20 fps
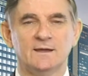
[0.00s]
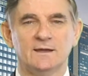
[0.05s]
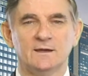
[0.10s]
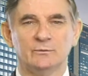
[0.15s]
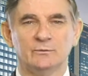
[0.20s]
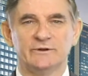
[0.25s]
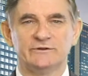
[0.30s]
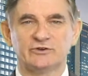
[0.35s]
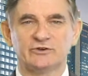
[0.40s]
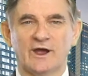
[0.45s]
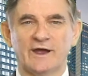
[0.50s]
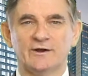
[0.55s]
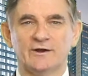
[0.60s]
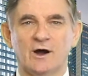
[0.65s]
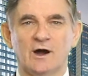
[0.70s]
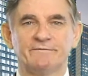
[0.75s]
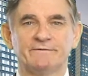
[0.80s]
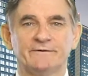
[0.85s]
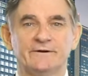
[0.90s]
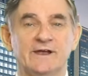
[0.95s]
We try to
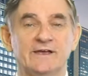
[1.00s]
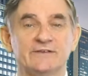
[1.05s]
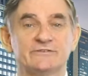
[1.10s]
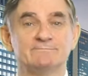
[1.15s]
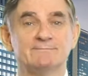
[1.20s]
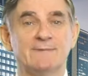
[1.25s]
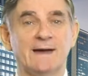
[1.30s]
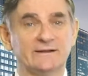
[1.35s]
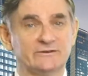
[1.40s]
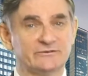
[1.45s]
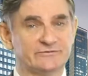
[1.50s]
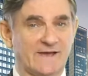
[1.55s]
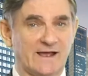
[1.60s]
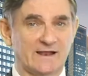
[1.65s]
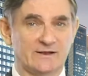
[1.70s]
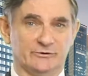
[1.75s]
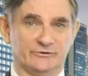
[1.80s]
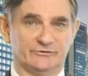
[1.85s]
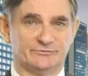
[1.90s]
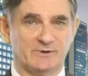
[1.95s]
offer as much
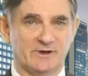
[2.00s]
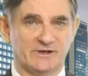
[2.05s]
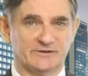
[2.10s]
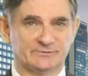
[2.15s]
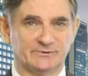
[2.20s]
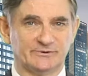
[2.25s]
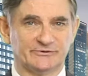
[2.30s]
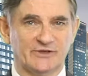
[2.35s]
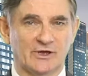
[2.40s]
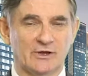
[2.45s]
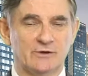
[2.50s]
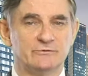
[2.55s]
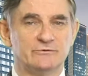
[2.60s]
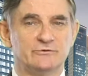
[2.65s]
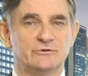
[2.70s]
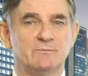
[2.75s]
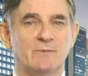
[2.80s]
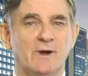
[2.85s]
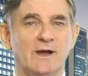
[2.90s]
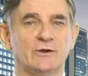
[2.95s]
value as possible, so
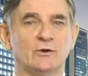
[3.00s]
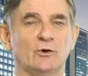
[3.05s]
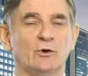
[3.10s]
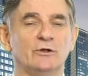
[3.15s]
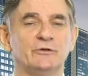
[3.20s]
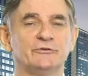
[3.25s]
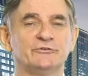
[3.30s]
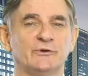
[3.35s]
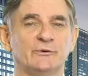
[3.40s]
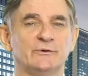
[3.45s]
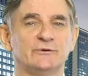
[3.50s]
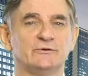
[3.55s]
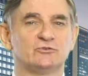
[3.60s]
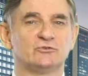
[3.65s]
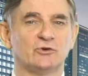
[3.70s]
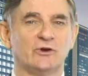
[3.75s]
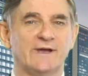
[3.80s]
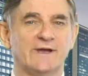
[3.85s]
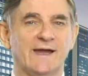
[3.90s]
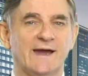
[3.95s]
you might also
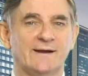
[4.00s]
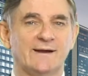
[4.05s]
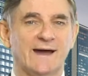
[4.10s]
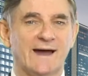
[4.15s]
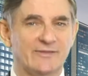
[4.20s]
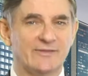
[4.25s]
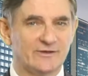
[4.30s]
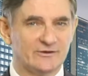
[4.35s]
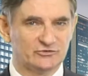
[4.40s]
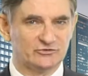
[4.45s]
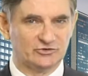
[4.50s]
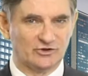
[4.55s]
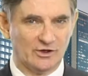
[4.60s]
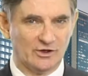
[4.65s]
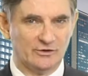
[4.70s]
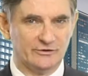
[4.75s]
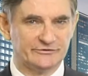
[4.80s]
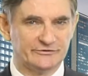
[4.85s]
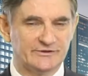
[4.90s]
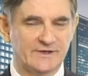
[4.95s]
enjoy our other
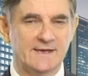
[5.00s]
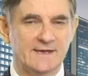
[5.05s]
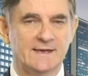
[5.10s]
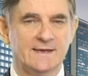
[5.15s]
shows.